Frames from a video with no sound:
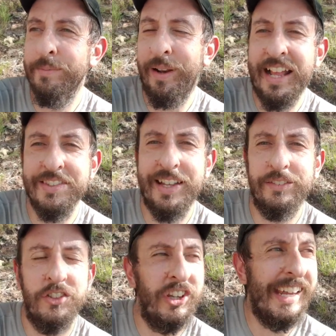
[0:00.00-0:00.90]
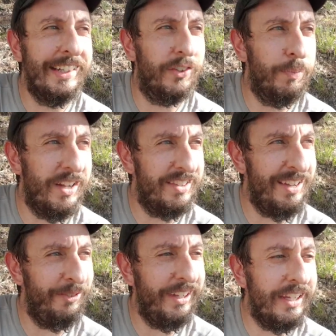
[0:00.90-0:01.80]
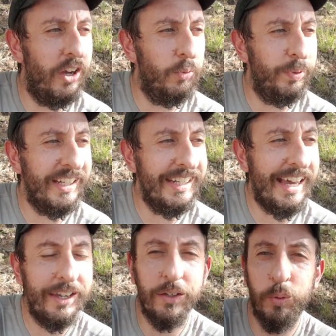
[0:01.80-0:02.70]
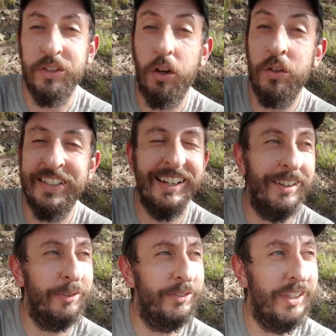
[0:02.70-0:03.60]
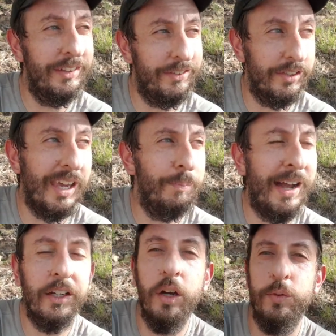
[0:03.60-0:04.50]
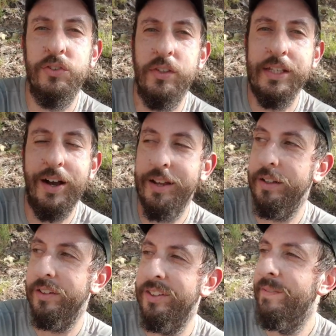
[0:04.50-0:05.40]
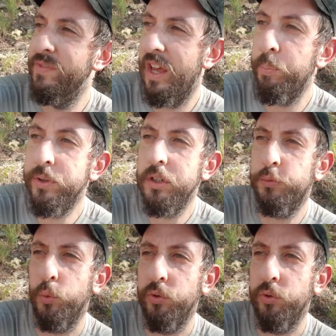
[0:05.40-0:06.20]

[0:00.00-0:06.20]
plans had to change. But I'm uh, definitely hoping now with the lockdown lifted to get back over to the island. A beautiful